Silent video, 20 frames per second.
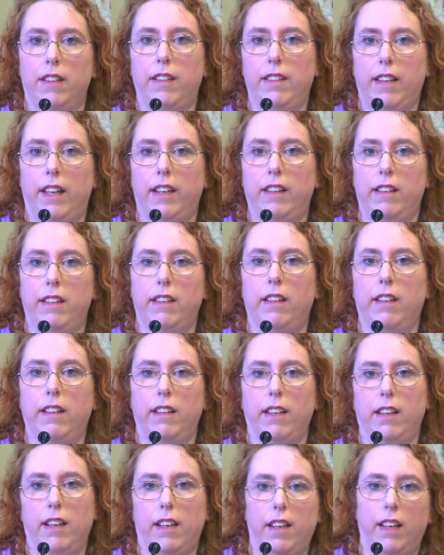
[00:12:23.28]
the centre
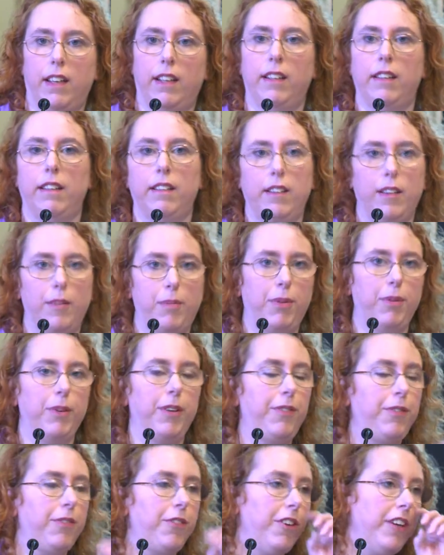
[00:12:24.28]
and the
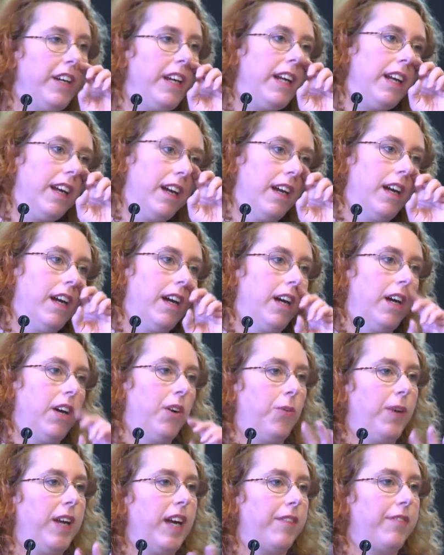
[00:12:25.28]
periphery.
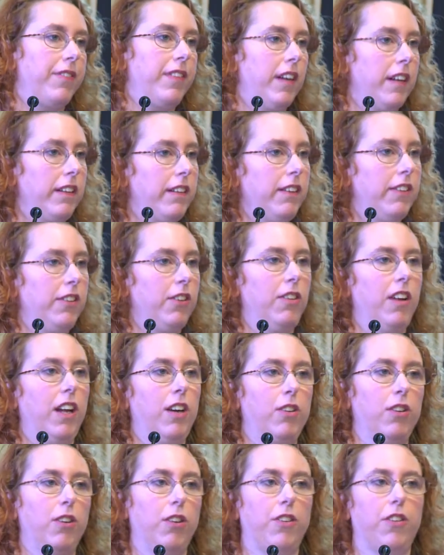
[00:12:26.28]
We have 32
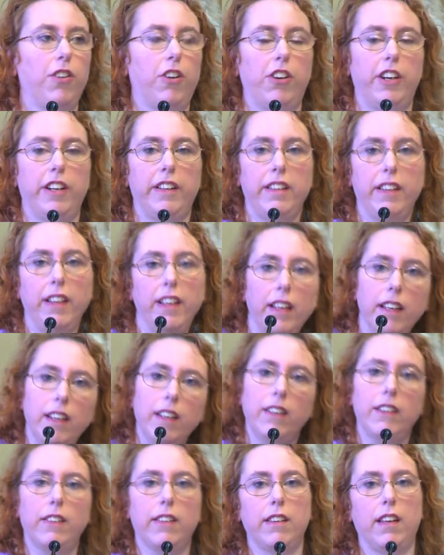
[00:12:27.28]
local
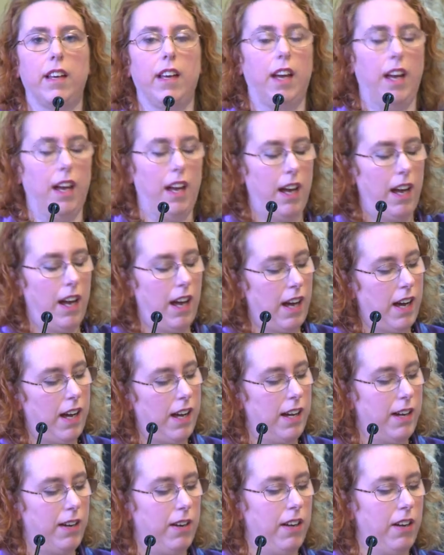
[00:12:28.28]
authorities,
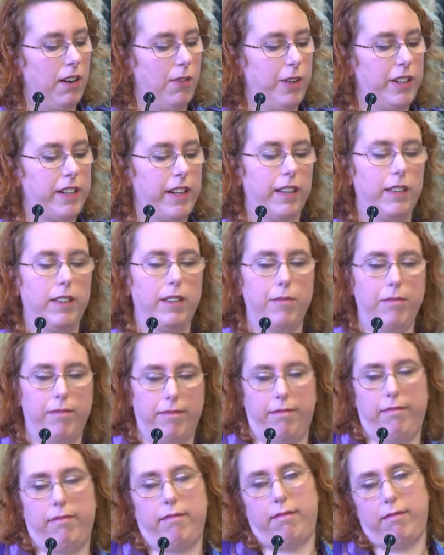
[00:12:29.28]
which has,
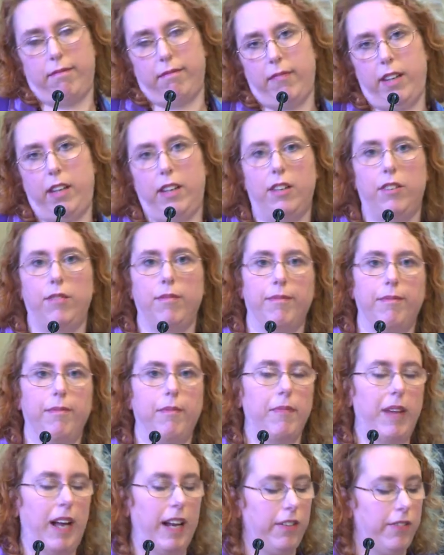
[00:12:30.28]

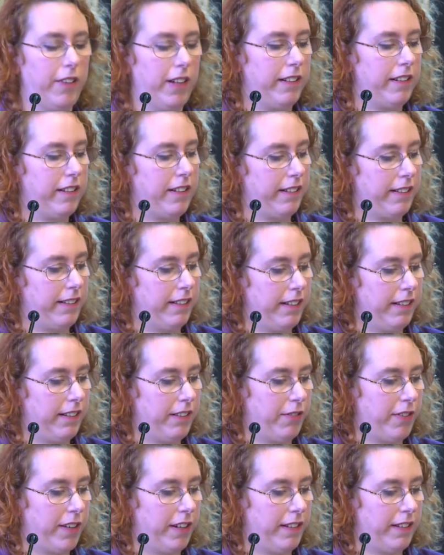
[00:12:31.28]
advantages and
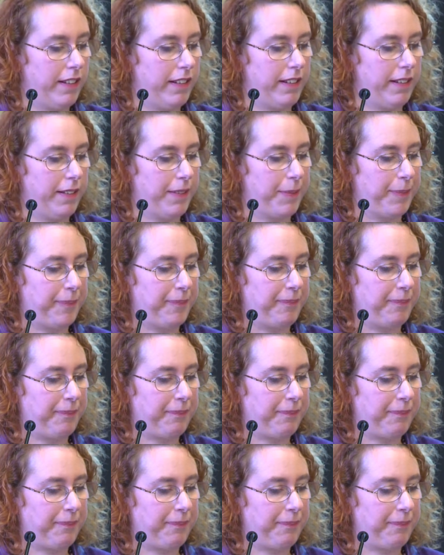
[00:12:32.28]
disadvantages.